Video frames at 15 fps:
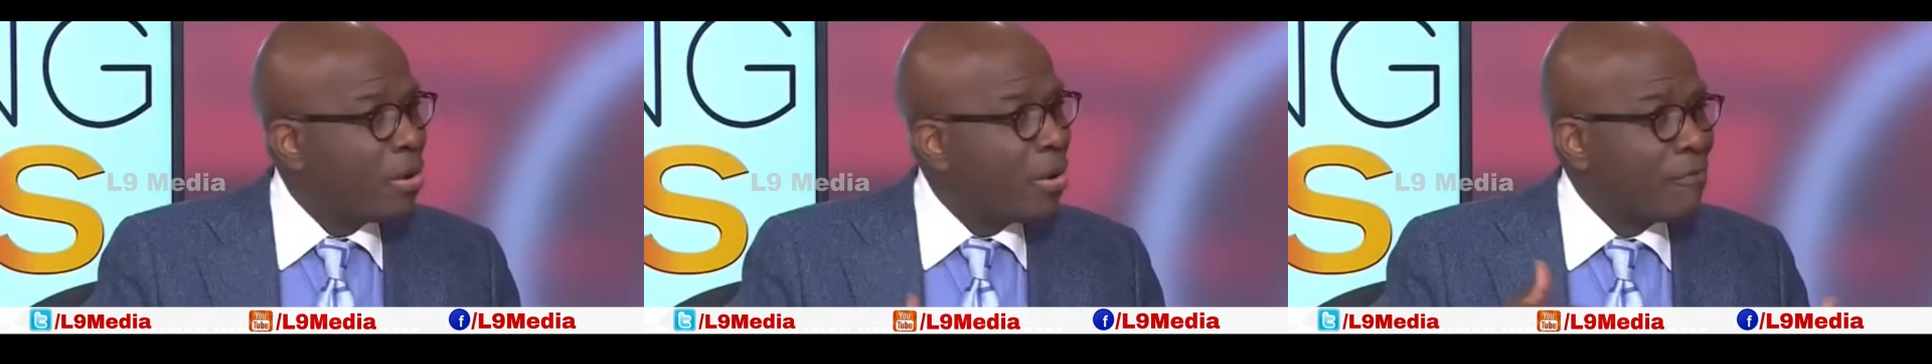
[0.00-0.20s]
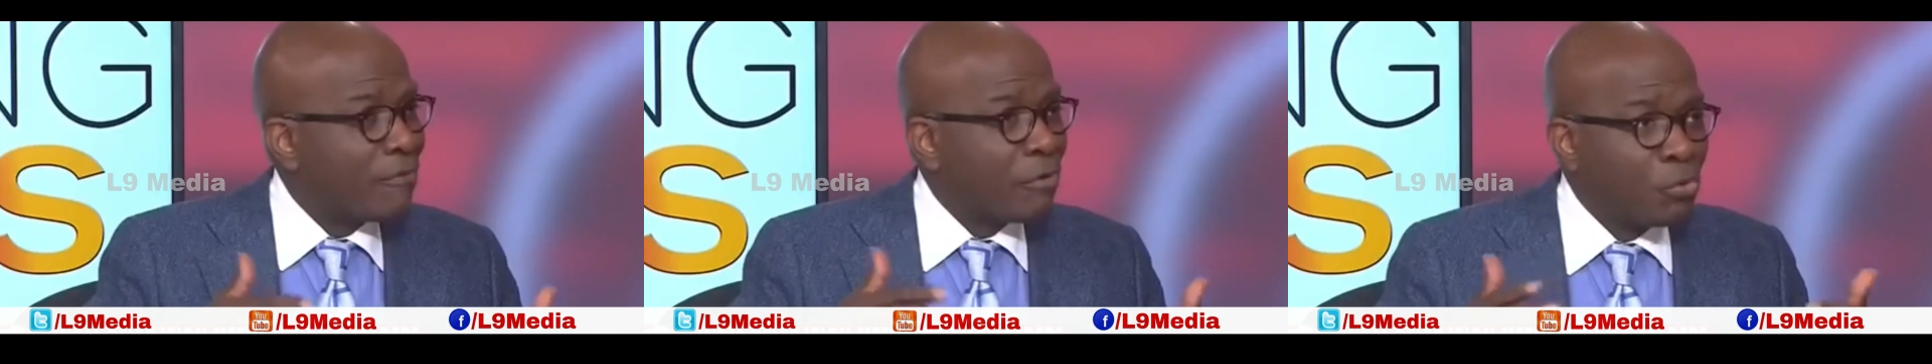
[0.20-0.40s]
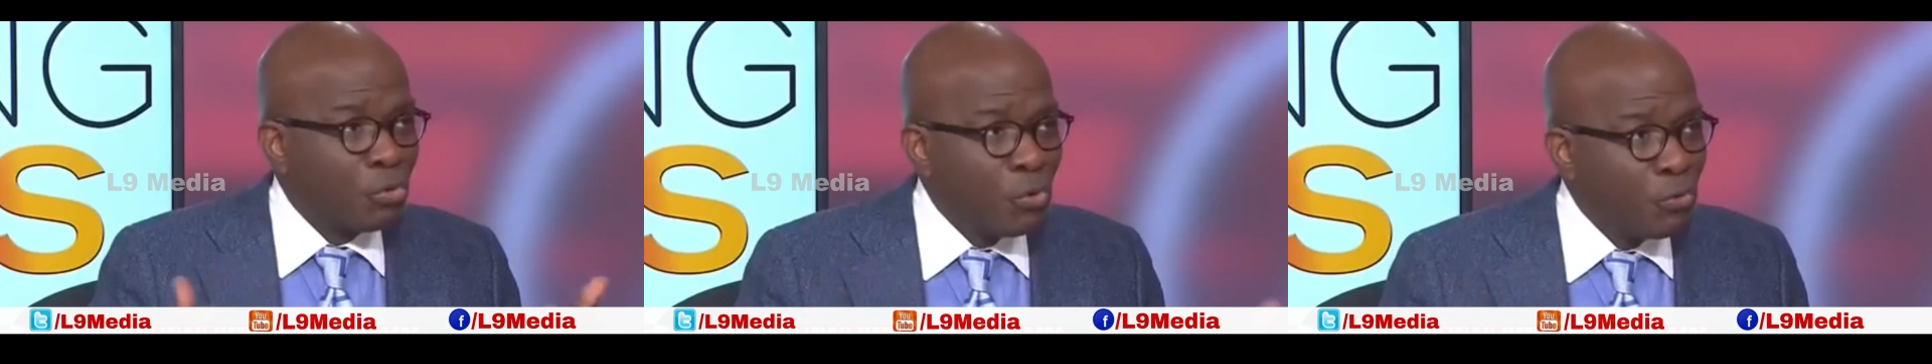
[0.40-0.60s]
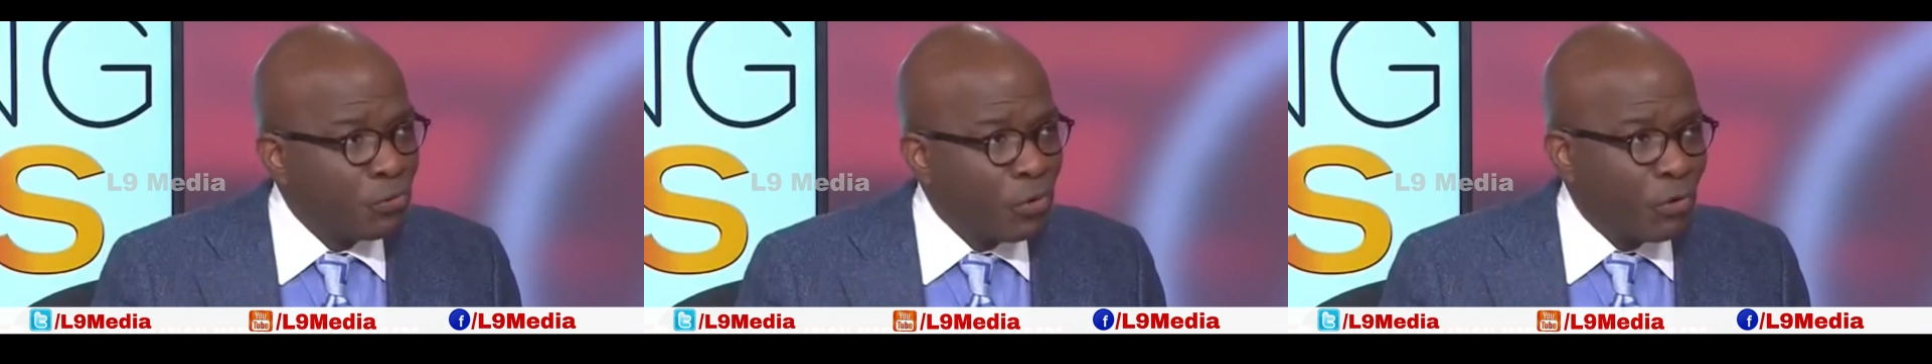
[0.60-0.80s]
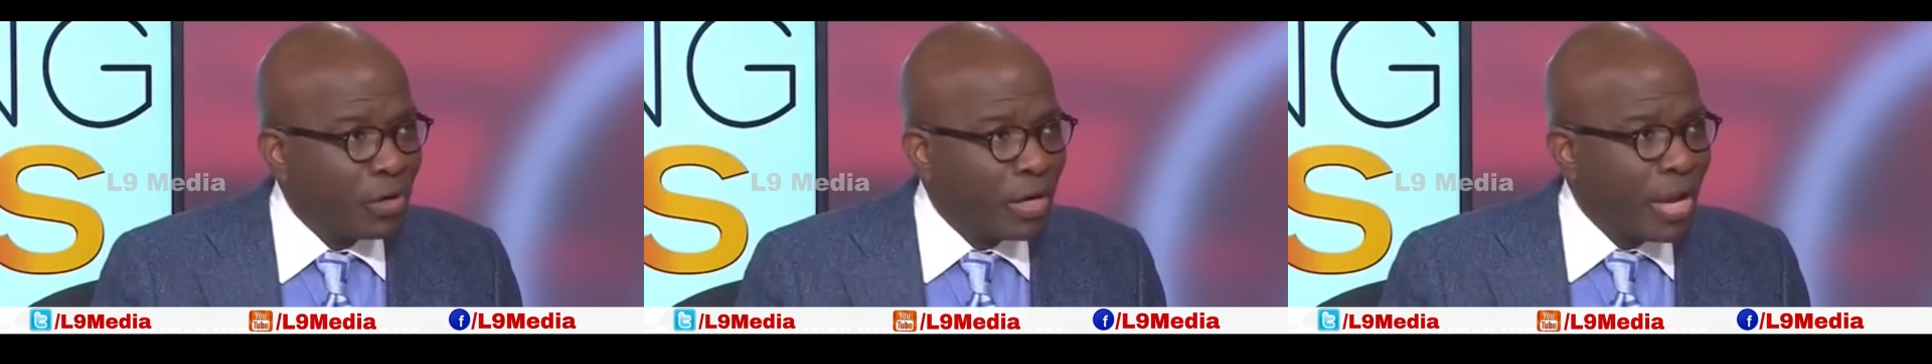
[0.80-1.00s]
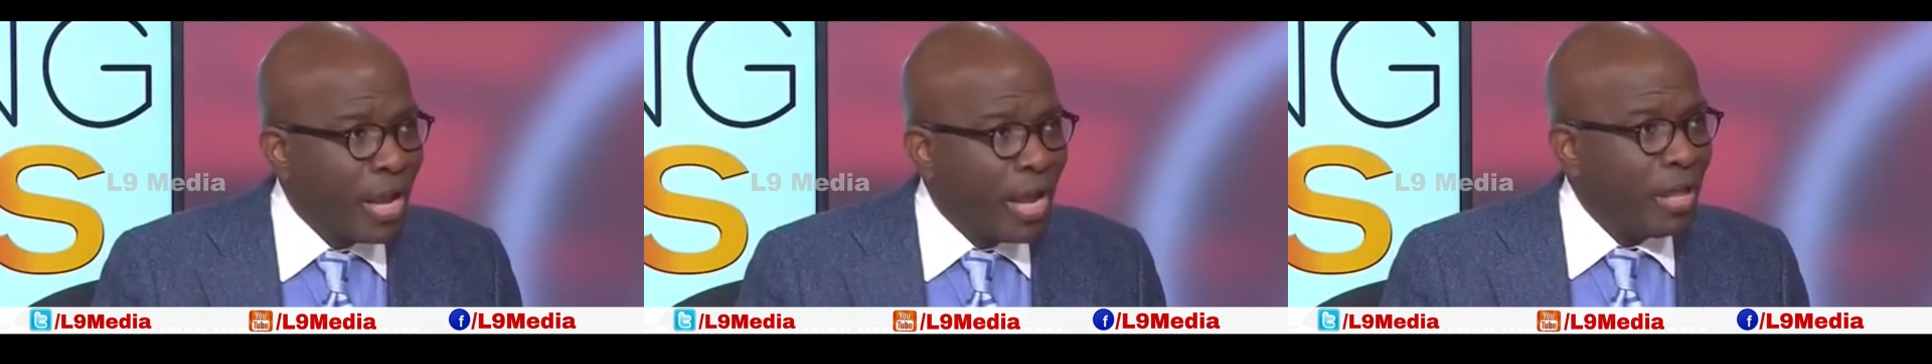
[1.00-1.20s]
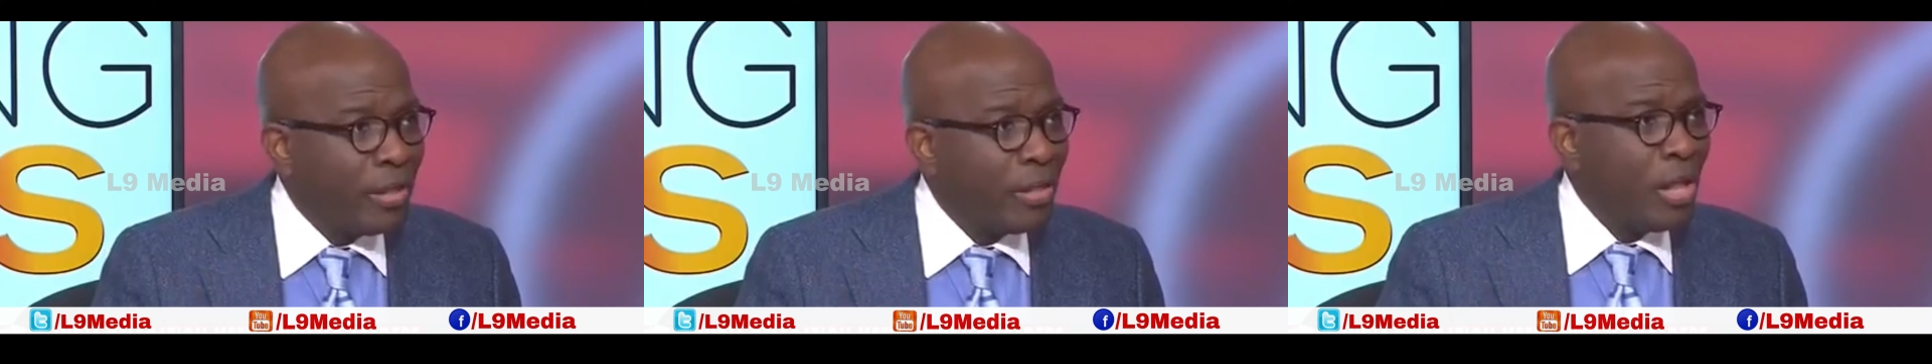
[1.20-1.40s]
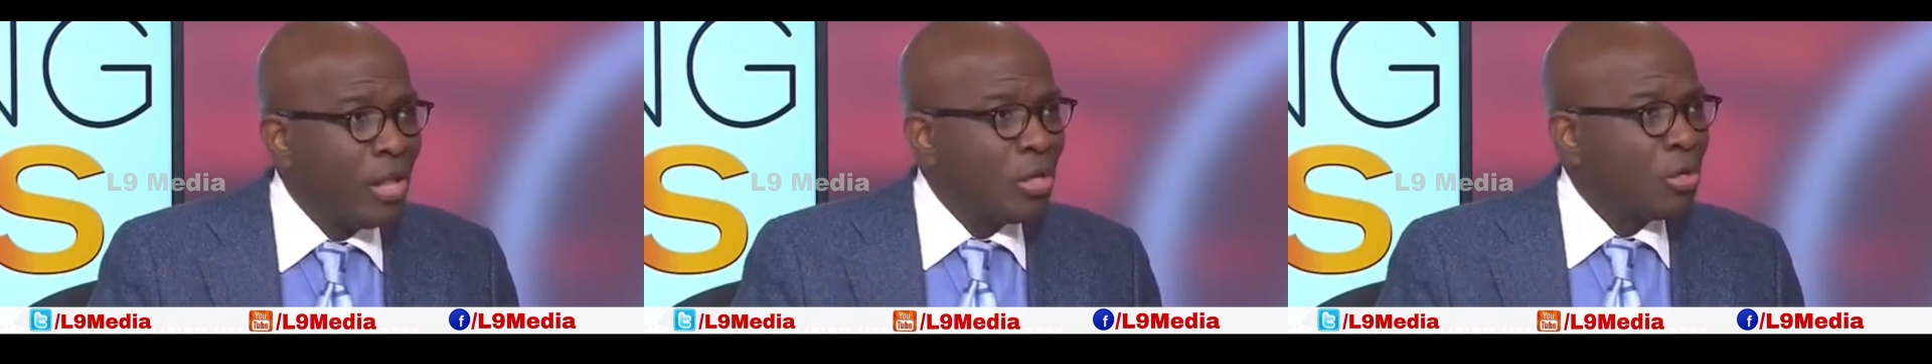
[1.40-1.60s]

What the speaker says: they don't have a roof over their head,